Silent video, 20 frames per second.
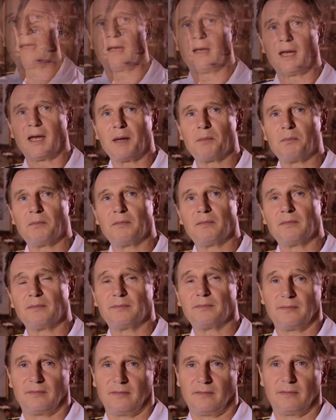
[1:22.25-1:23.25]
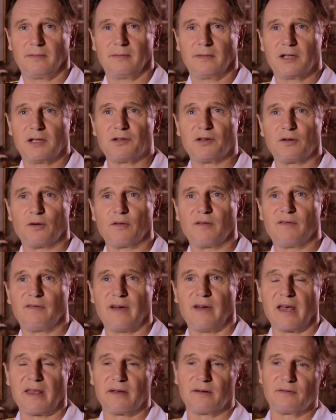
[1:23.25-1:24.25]
I'm, as you know, the
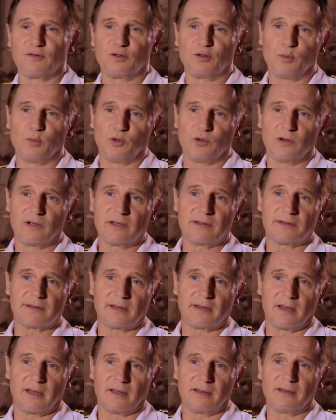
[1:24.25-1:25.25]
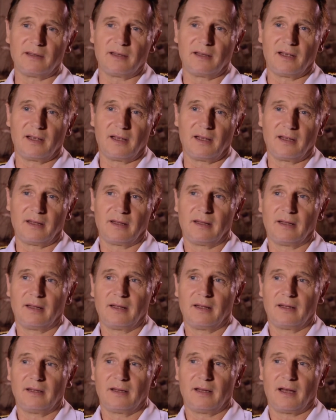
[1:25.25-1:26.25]
father of two boys, and
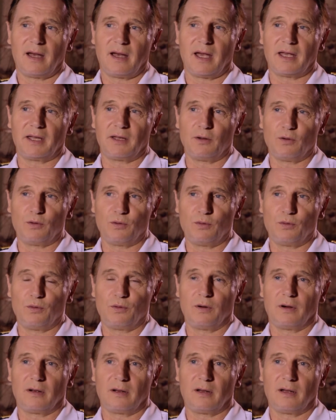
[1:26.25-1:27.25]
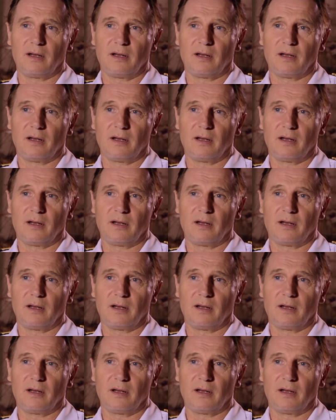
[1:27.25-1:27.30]
I know